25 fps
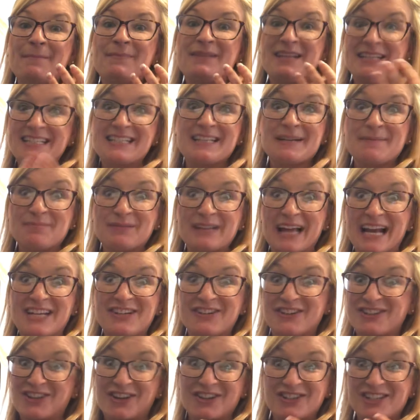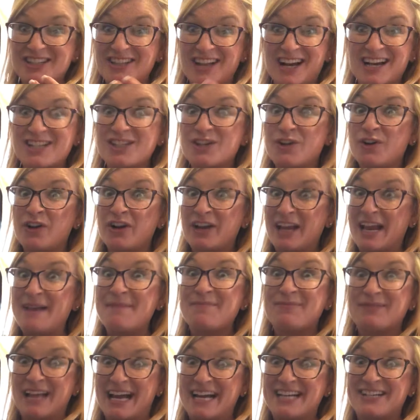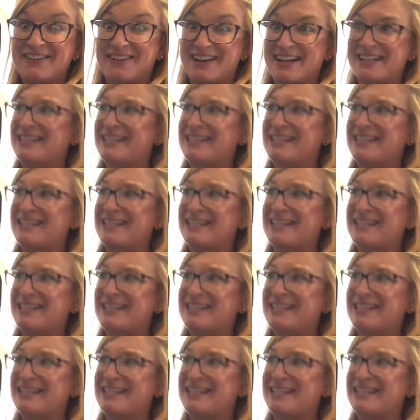This is a blender. It's our deluxe cooking blender.